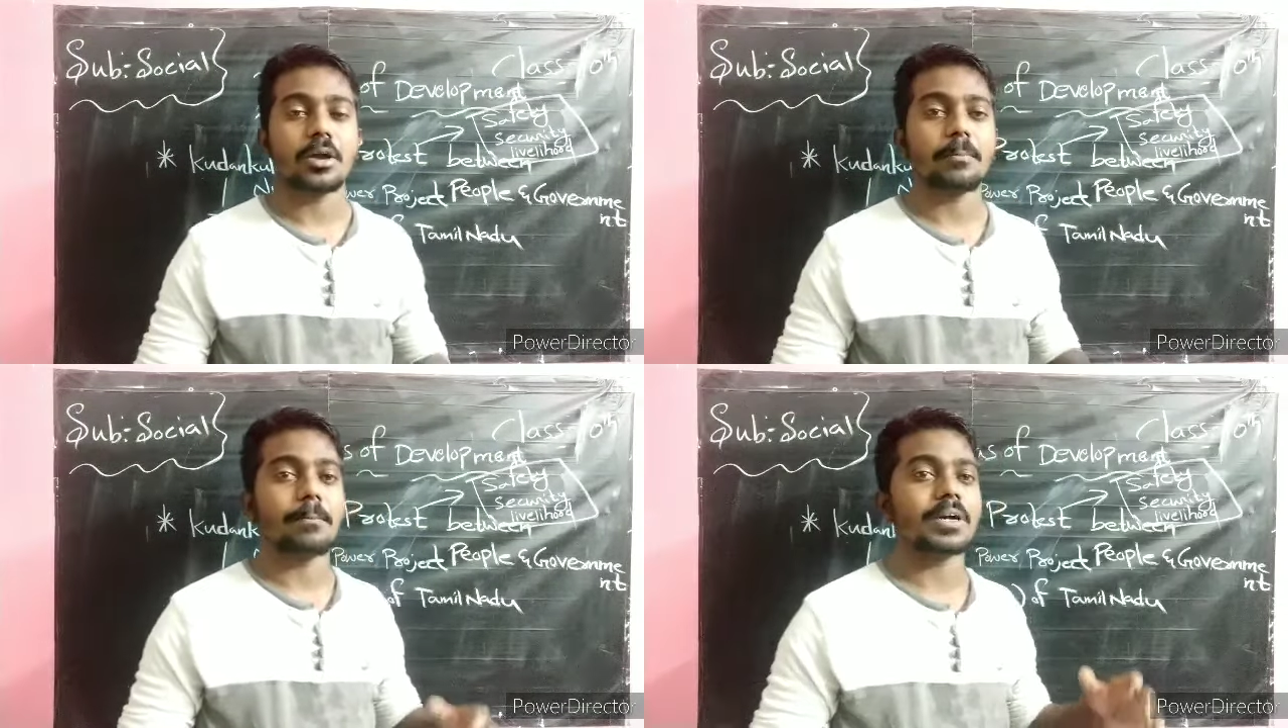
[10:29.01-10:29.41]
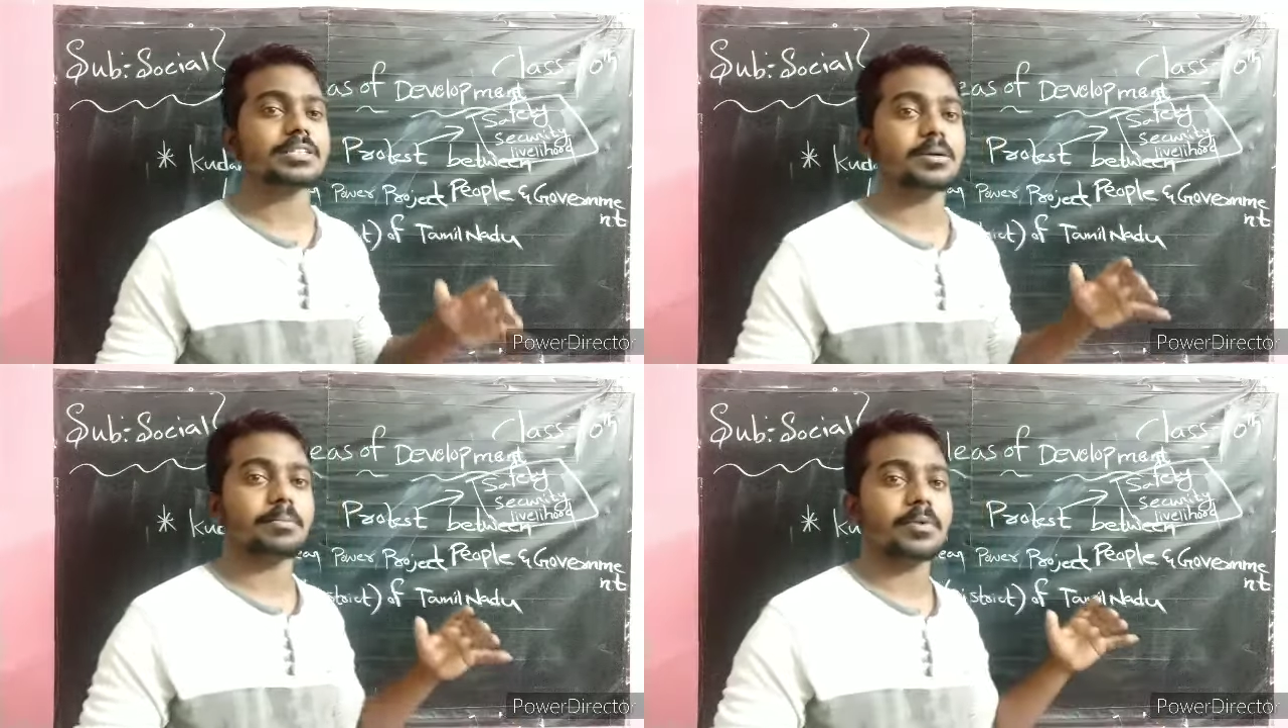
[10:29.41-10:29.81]
But
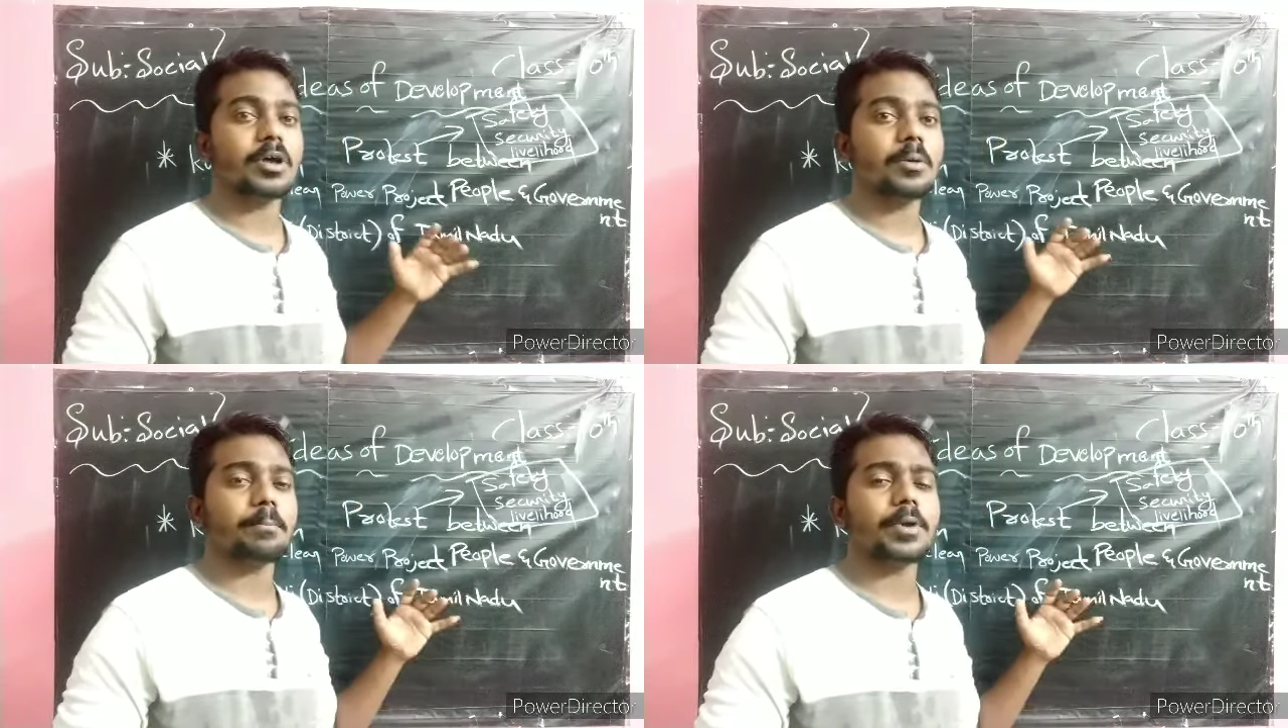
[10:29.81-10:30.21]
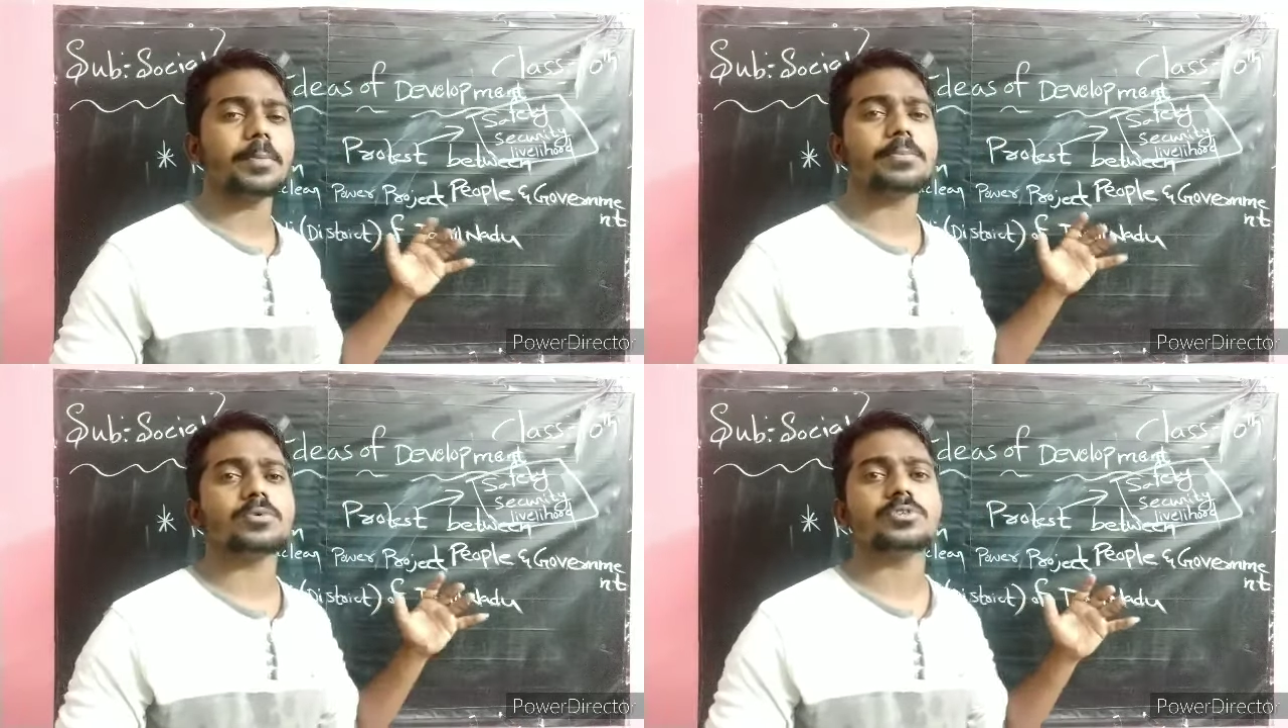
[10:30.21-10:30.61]
the
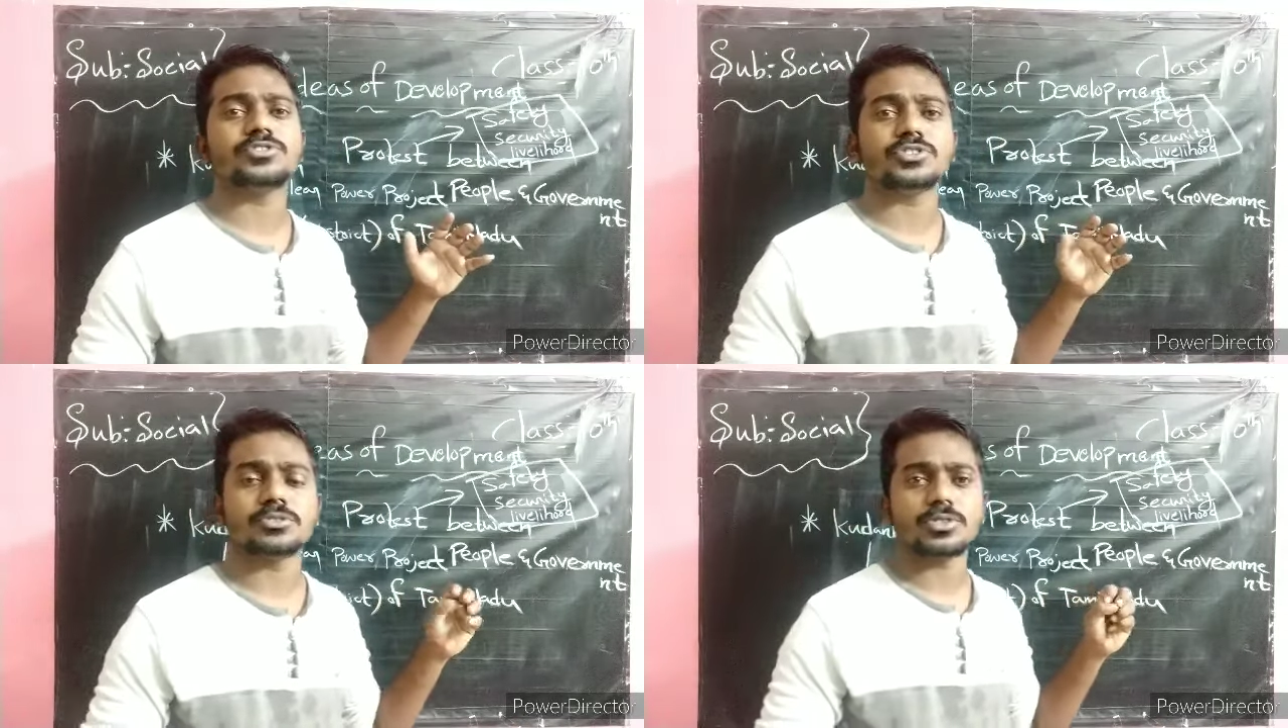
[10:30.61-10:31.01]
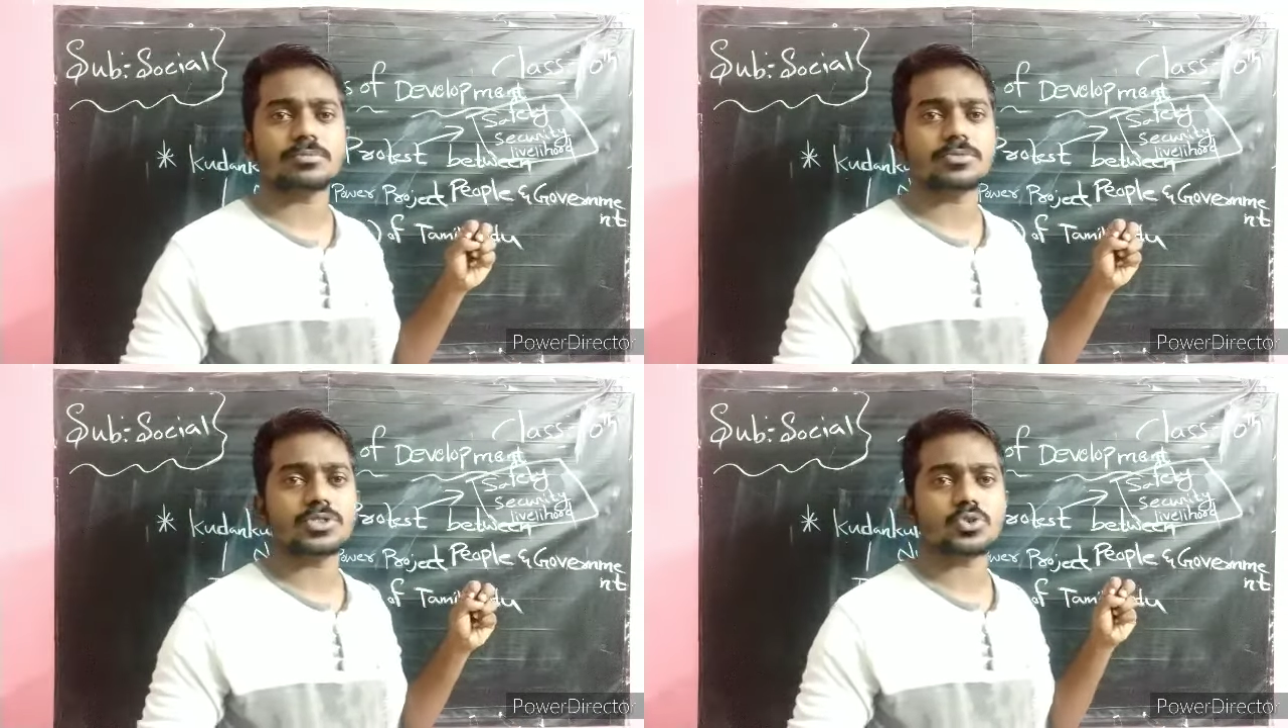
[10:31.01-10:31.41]
people's
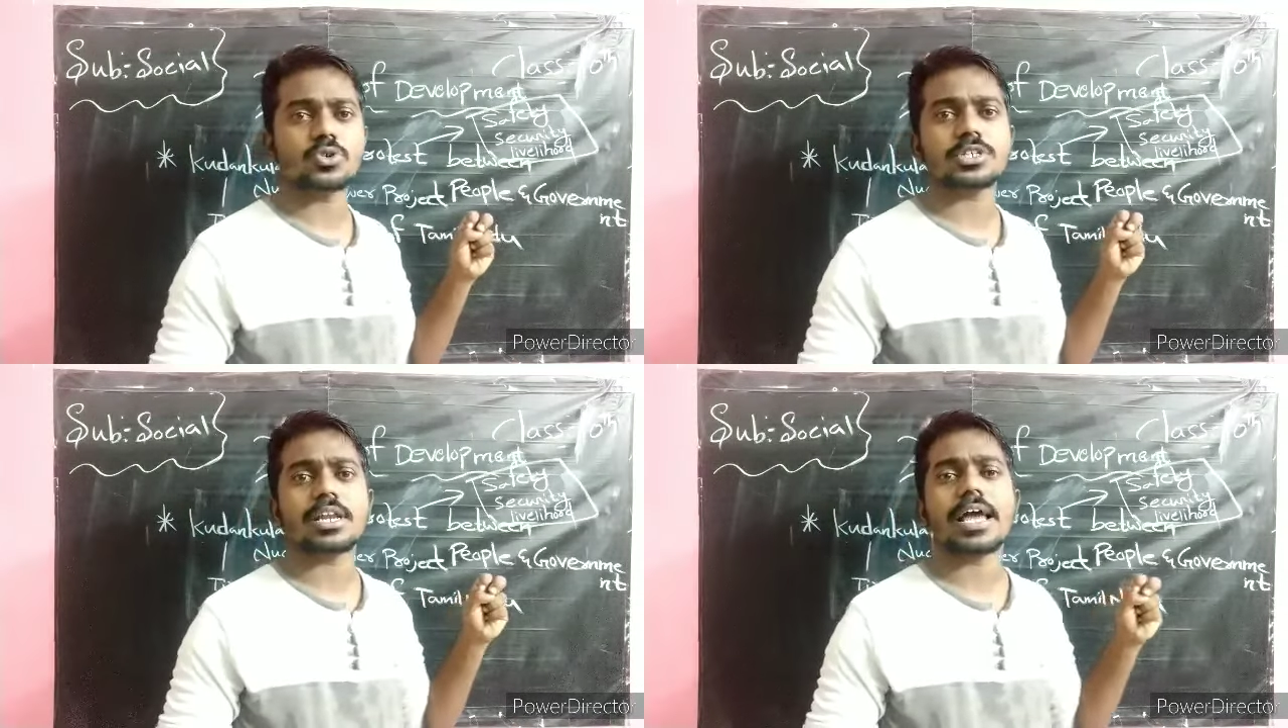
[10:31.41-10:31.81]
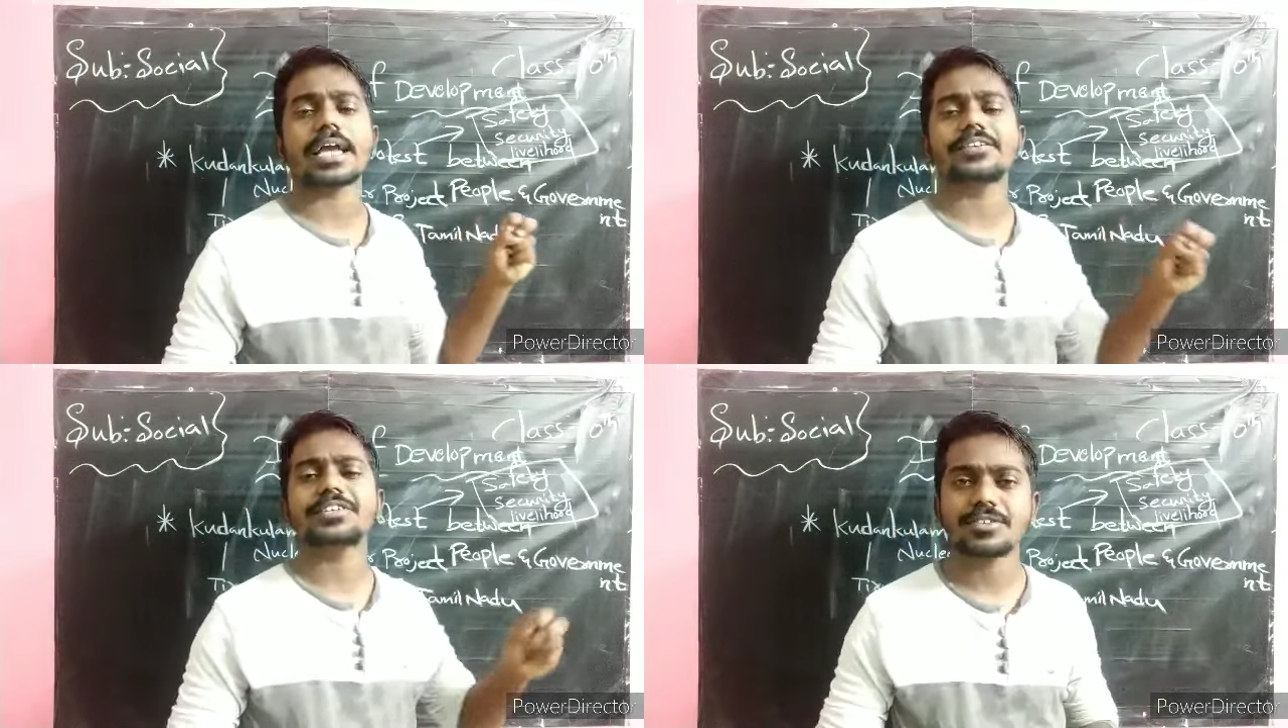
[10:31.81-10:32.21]
social
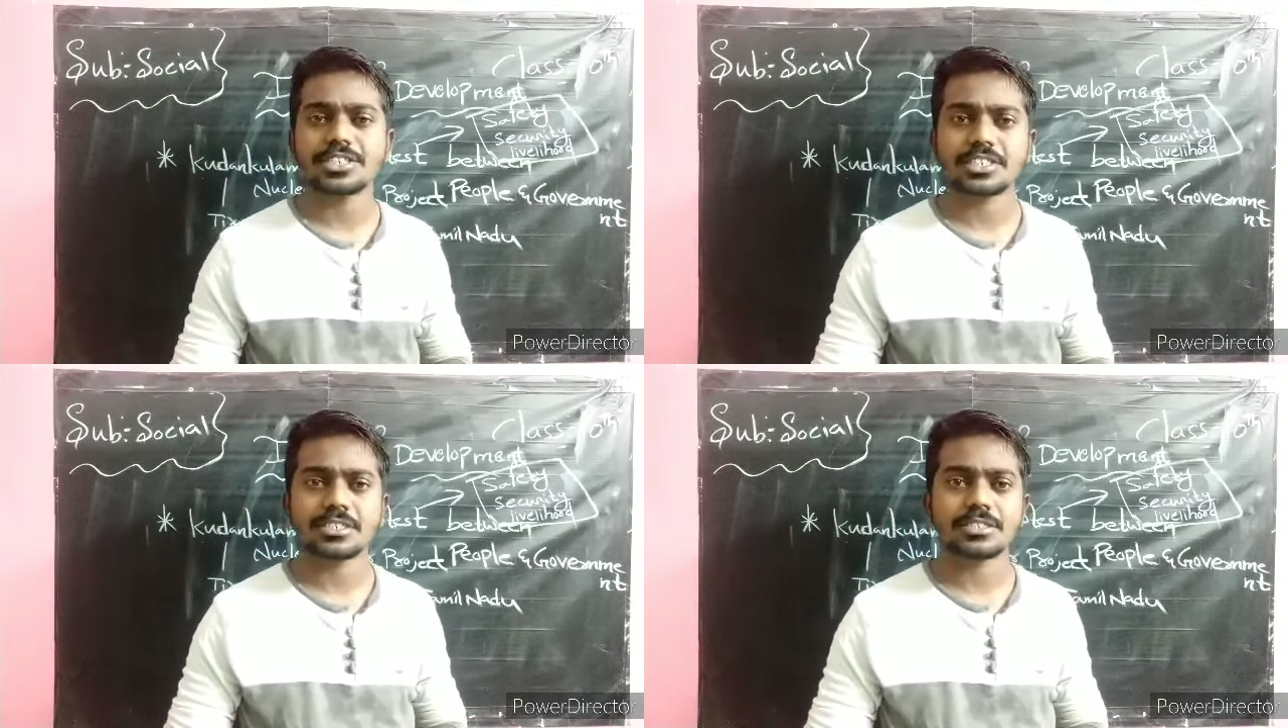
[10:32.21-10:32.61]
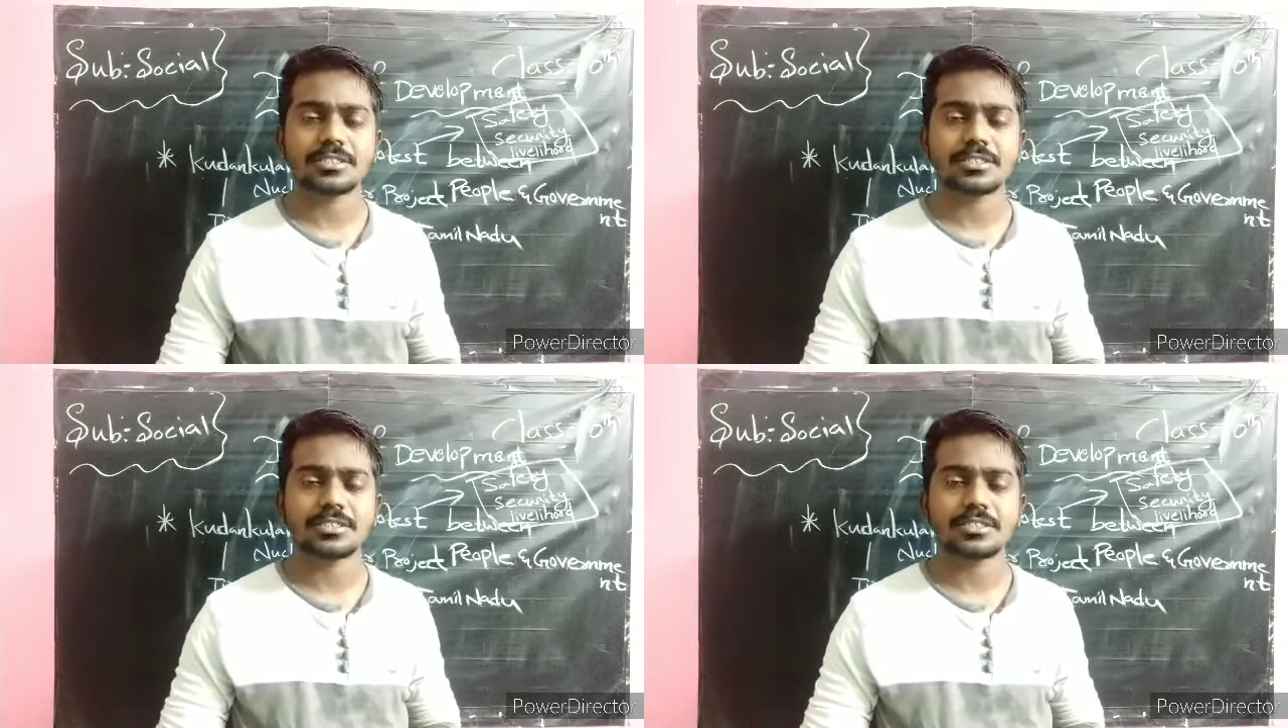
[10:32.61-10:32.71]
activists